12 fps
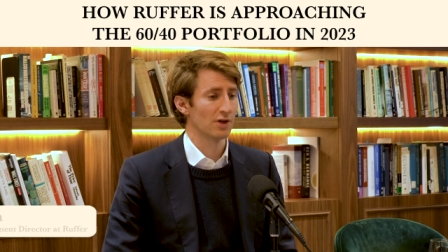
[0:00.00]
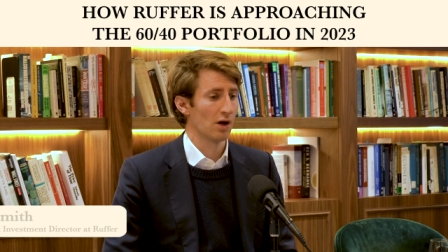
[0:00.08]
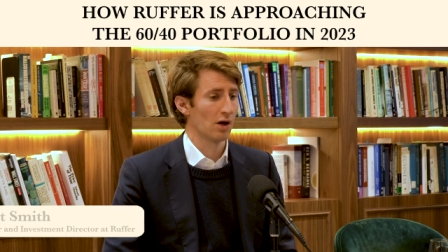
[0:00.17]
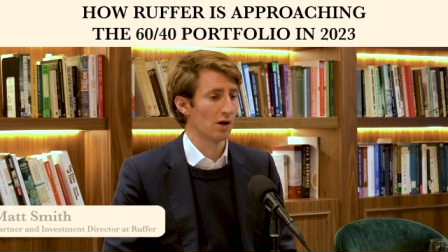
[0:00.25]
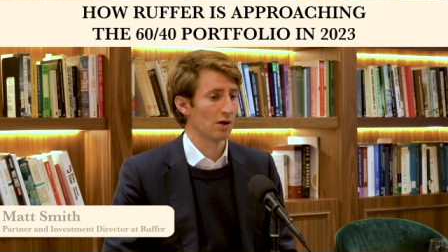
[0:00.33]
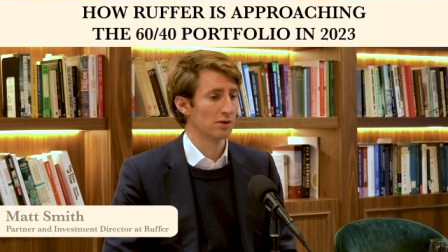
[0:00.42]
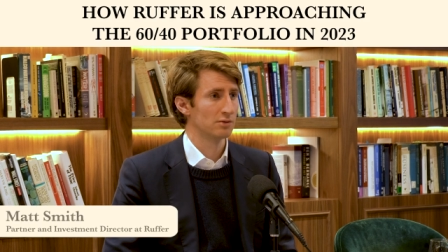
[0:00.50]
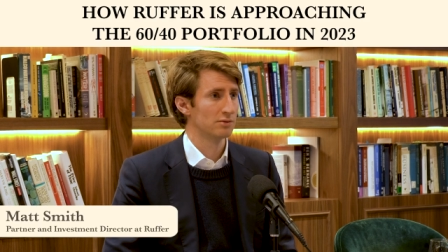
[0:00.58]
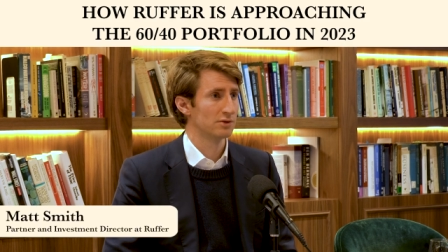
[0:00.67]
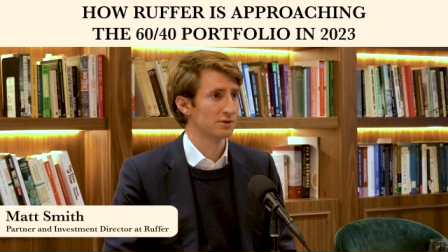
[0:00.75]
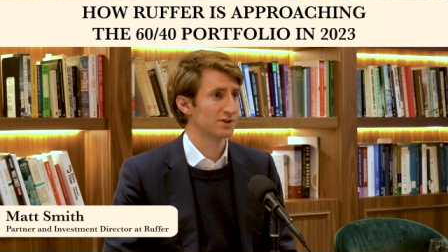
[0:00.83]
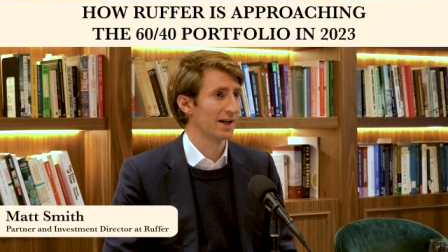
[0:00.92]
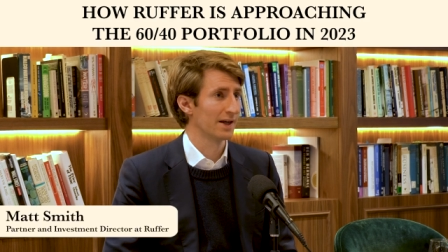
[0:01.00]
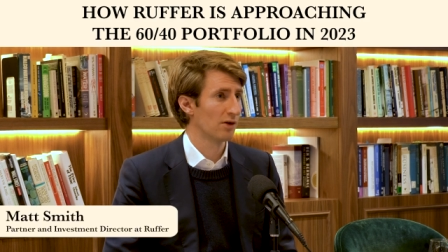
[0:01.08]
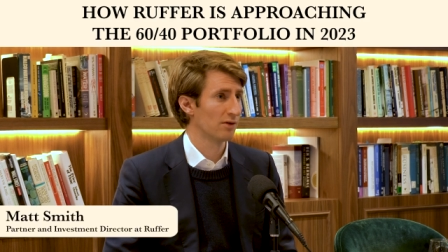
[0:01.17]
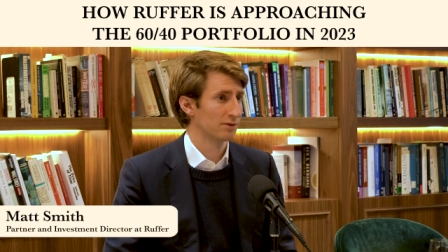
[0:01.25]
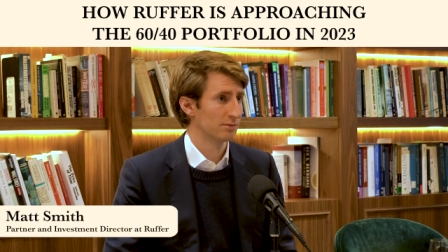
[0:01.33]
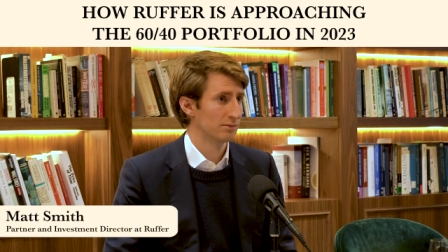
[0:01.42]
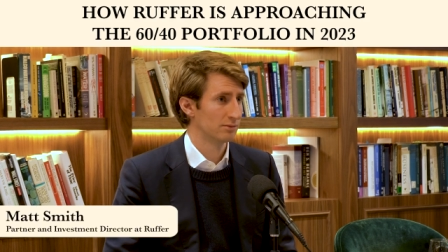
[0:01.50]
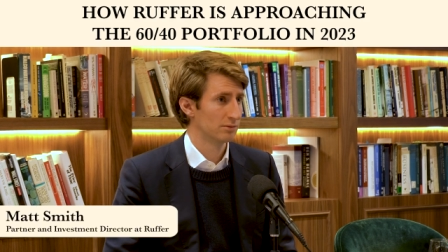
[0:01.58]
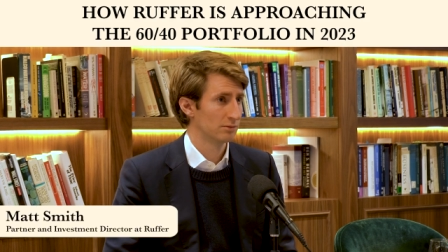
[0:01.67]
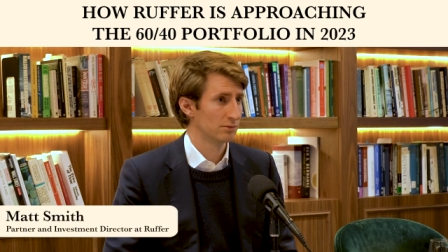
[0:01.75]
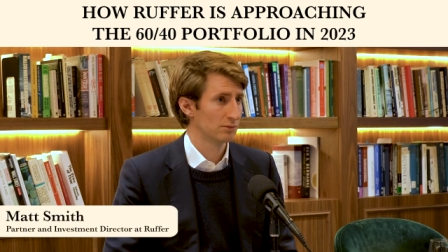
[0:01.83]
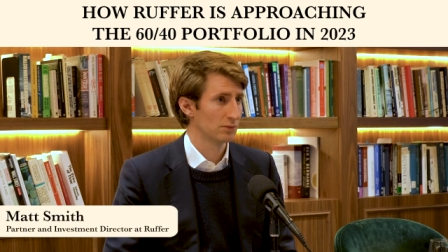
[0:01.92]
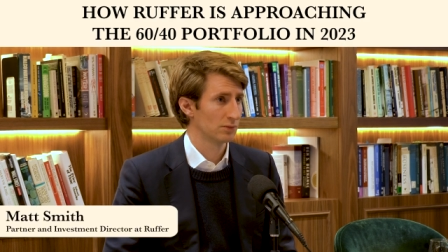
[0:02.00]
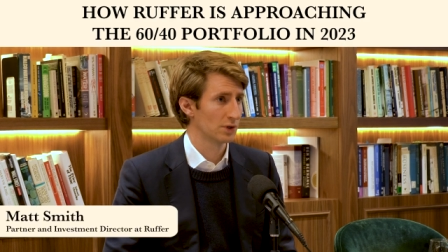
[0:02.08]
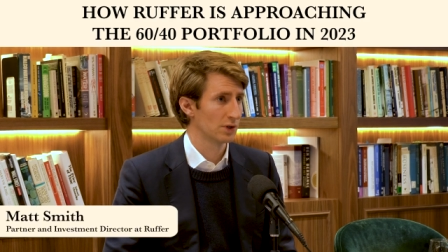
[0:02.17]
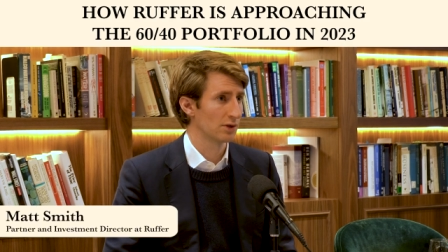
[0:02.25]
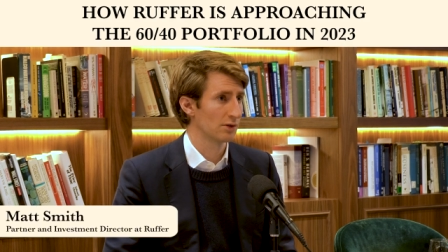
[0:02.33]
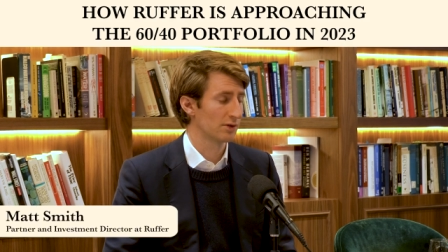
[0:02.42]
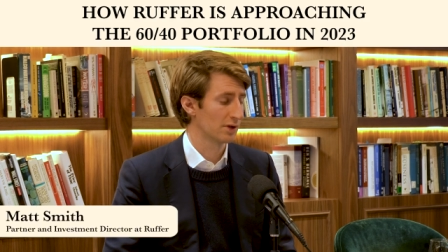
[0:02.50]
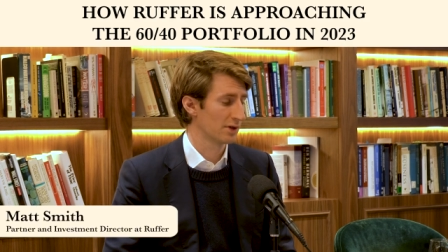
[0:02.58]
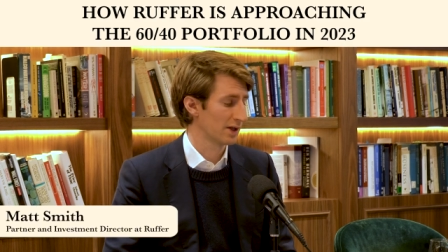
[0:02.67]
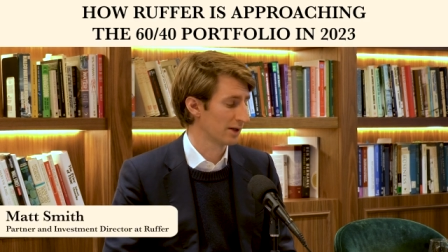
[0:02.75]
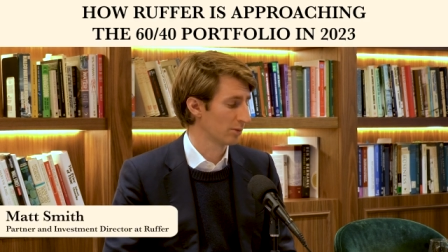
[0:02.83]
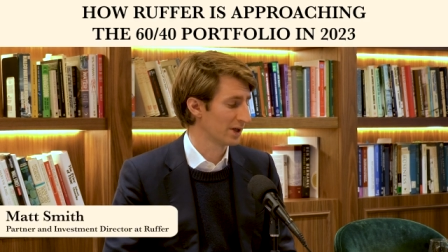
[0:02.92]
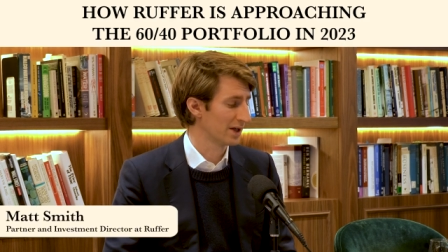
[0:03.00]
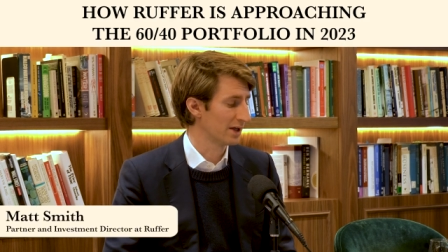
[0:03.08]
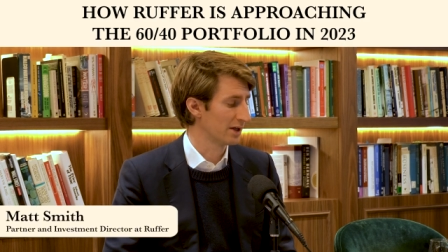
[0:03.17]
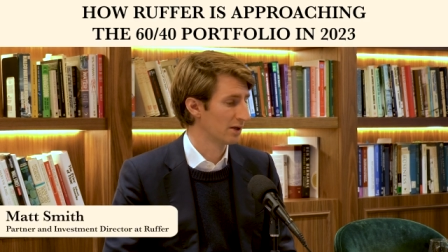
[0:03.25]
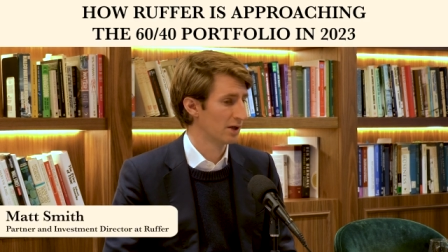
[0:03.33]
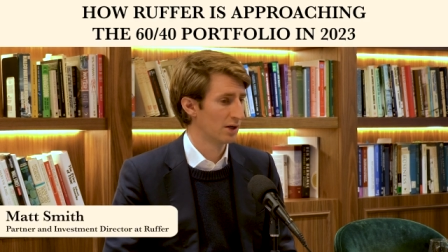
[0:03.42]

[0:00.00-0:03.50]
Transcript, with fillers: are selling off. You know, it'll be